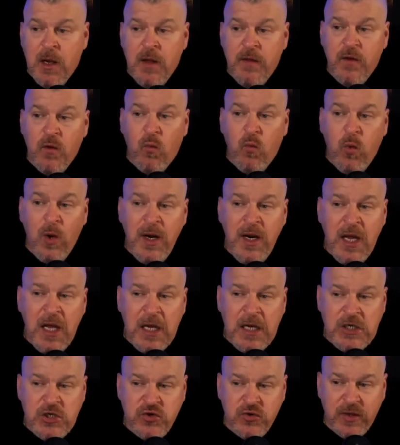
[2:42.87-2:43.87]
The one
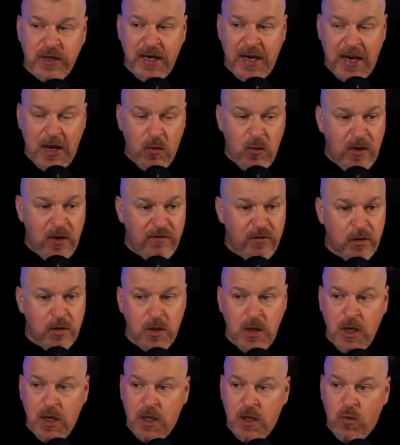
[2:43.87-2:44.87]
hundred, however,
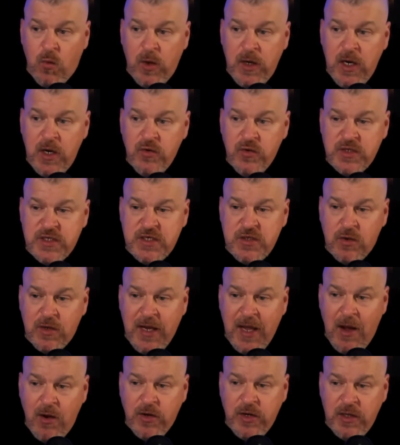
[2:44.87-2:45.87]
the one hundred still
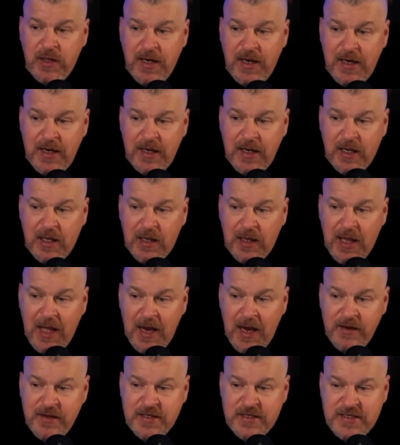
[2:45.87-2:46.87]
calculating a
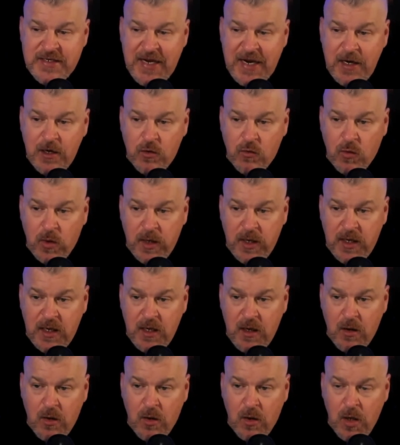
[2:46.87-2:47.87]
lot of this data right
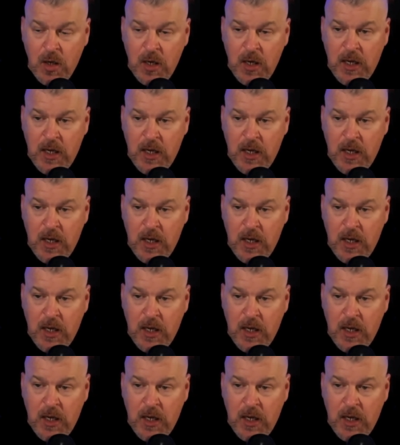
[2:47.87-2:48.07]
here,